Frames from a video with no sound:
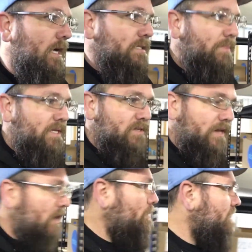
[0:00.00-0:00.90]
Depends
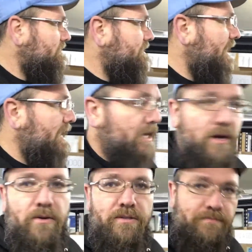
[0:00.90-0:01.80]
on how well today
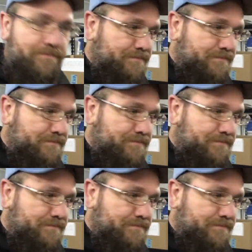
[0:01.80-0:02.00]
goes.